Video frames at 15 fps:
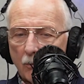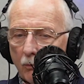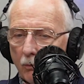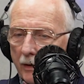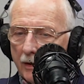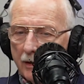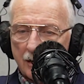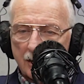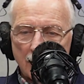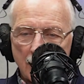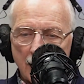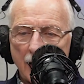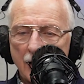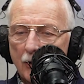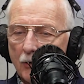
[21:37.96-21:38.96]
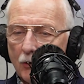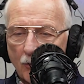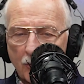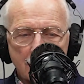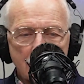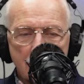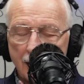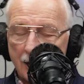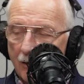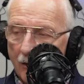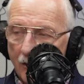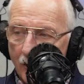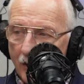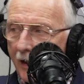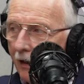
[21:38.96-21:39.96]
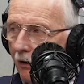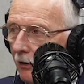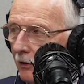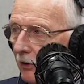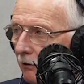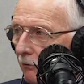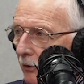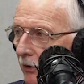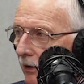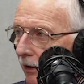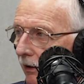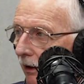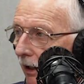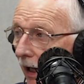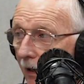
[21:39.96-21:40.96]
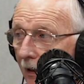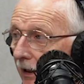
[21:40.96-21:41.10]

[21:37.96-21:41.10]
when Harry Shorstein or Ed Austin was there. I,